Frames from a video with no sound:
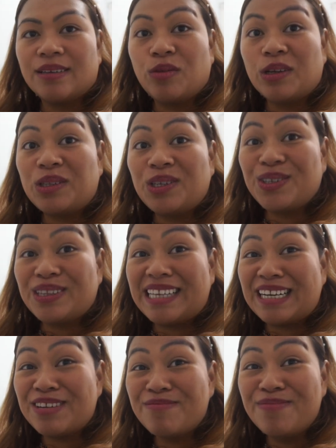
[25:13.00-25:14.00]
What do you
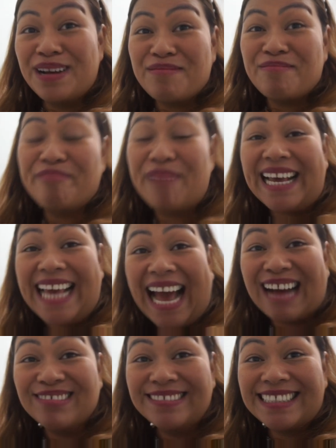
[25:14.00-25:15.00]
think of my
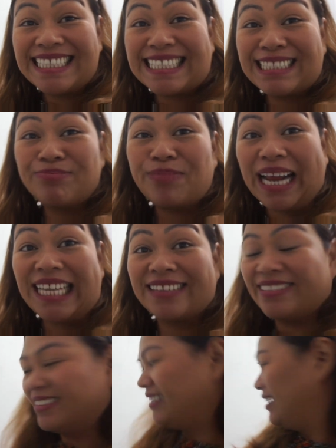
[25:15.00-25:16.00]
house? Is
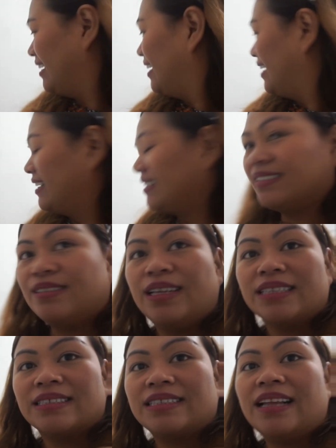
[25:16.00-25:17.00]
brighter. So
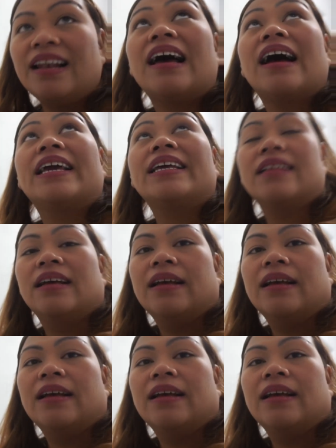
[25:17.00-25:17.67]
that's the light.